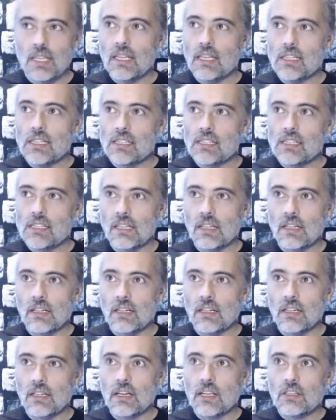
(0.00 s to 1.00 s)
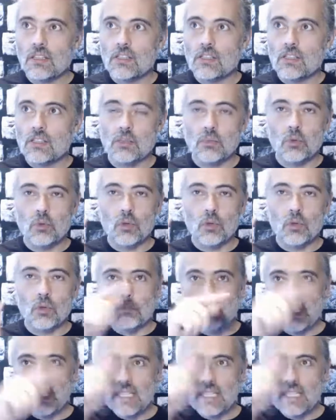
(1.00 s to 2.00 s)
is there to support
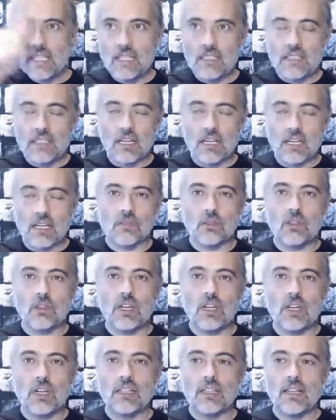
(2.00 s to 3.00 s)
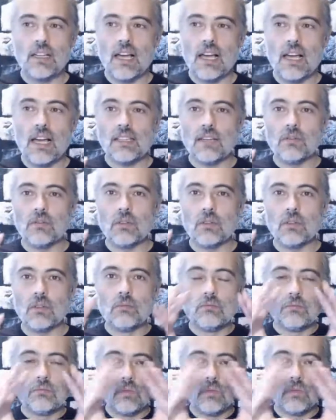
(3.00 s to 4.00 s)
me in terms of creating a high level
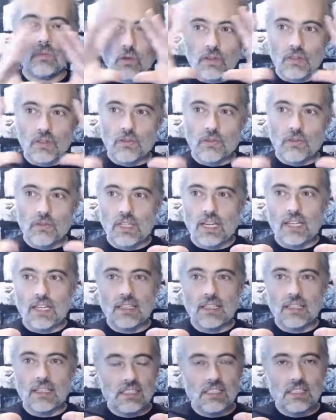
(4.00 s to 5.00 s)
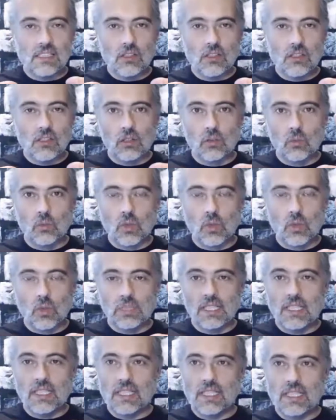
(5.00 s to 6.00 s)
overview that I can see all in one
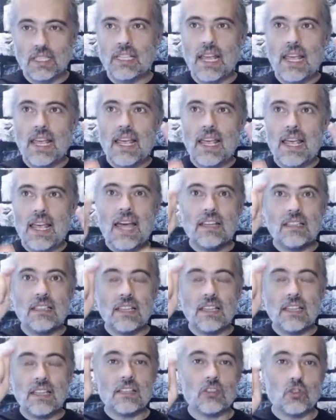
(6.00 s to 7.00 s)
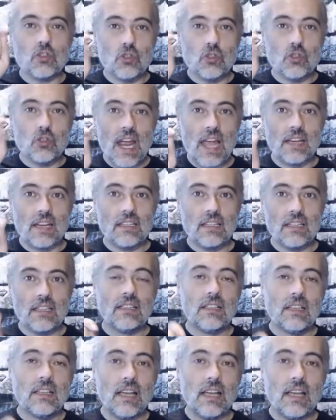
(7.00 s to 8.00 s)
place and that I can track
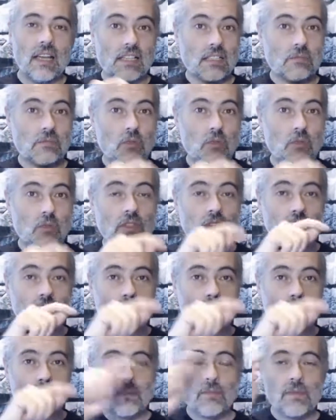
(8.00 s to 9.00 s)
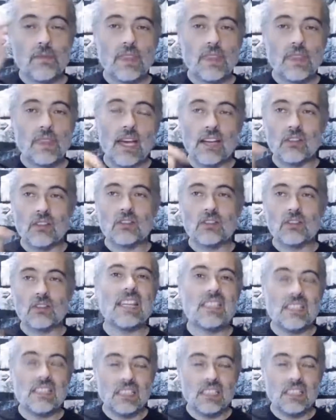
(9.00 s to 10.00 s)
as I'm going through. I don't
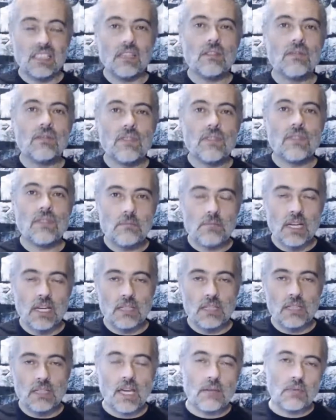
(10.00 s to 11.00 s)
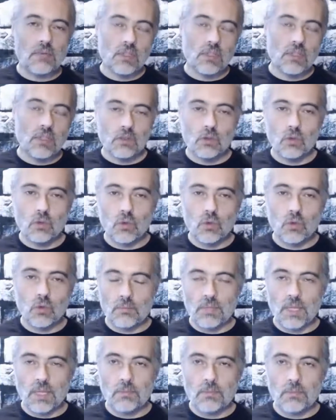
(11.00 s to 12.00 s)
tend to give that mind map to other
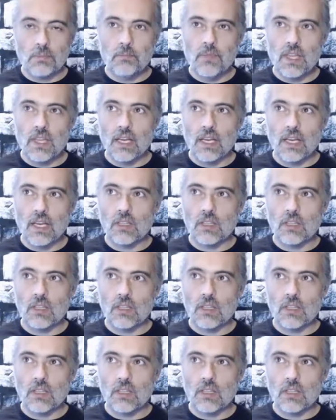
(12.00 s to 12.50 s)
people. I